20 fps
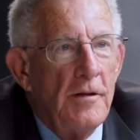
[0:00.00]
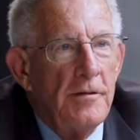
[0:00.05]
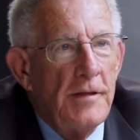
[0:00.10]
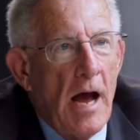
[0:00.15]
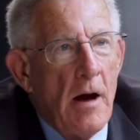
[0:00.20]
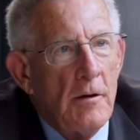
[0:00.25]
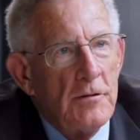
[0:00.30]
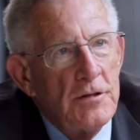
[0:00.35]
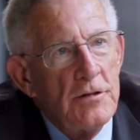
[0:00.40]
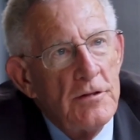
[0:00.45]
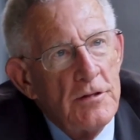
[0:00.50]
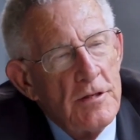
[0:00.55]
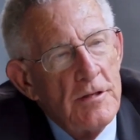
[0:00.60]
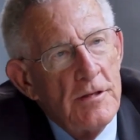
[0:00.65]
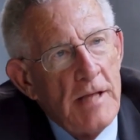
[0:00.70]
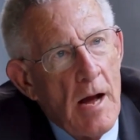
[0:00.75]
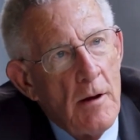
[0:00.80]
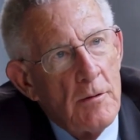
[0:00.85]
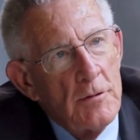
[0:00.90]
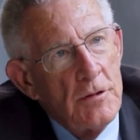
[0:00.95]
thousands
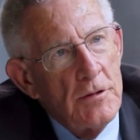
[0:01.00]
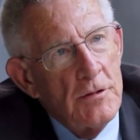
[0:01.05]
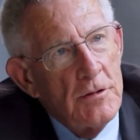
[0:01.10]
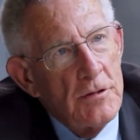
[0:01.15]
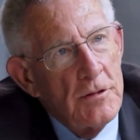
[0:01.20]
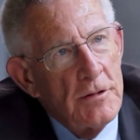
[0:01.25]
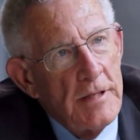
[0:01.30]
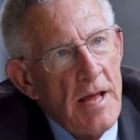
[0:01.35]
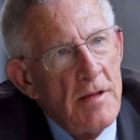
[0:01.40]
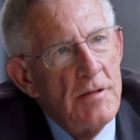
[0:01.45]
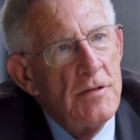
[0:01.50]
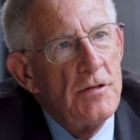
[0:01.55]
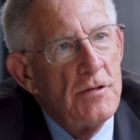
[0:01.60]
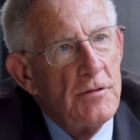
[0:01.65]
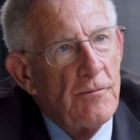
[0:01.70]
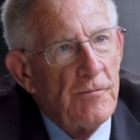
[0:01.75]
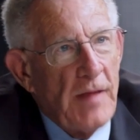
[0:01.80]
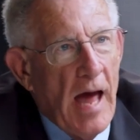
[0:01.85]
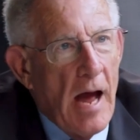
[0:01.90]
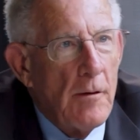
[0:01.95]
and thousands,
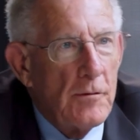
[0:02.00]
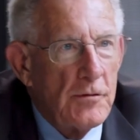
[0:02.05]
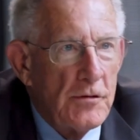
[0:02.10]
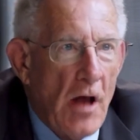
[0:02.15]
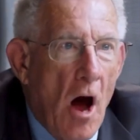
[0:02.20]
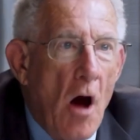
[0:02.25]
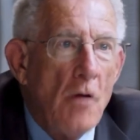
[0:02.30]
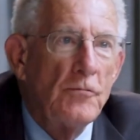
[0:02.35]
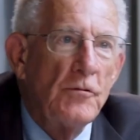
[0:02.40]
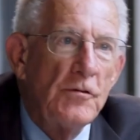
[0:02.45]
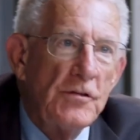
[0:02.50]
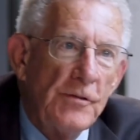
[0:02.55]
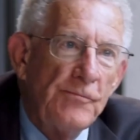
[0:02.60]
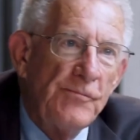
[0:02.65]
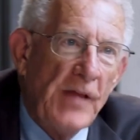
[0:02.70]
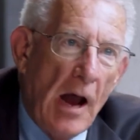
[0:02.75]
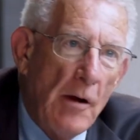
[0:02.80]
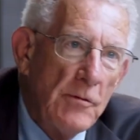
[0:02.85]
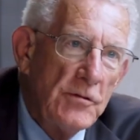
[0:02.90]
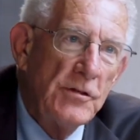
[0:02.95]
tens of thousands, hundreds
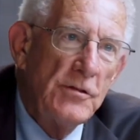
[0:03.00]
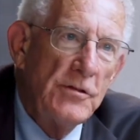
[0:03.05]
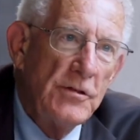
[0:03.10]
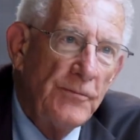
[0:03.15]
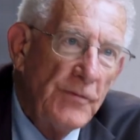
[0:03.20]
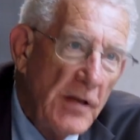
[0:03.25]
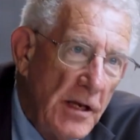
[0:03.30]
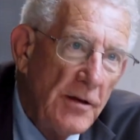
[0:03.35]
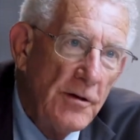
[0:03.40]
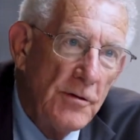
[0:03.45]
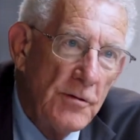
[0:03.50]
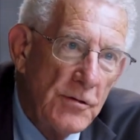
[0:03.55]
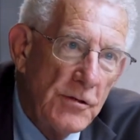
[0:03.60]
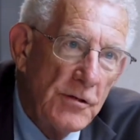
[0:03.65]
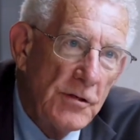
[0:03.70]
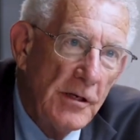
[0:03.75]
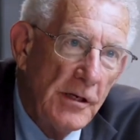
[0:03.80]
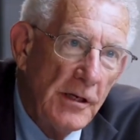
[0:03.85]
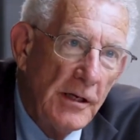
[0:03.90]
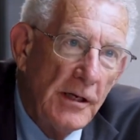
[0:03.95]
of thousands of
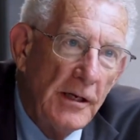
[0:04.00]
years.